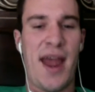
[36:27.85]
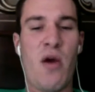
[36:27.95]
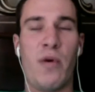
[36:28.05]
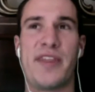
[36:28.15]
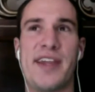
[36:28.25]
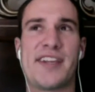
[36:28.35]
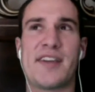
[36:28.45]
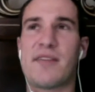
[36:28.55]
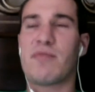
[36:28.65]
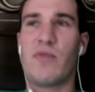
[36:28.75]
Would
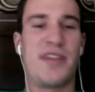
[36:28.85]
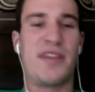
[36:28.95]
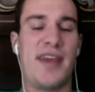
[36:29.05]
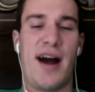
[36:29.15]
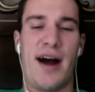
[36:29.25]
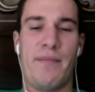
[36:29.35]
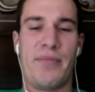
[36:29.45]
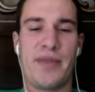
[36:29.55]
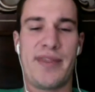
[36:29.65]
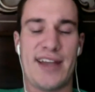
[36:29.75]
the
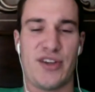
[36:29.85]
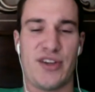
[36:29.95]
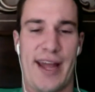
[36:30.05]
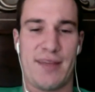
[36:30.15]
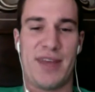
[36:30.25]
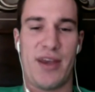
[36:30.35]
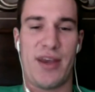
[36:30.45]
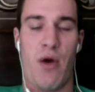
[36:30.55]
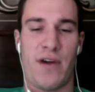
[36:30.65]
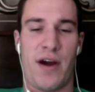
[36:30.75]
national anthem take
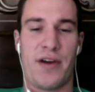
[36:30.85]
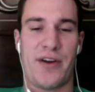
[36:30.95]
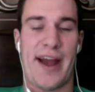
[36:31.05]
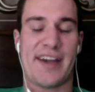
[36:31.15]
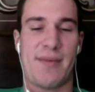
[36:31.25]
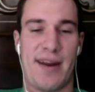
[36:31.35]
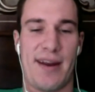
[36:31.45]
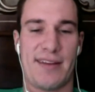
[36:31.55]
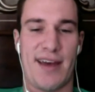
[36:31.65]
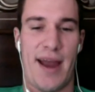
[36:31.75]
over under X amount
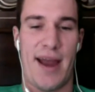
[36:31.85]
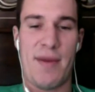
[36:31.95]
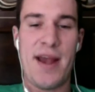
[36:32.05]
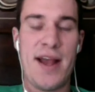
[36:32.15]
of time?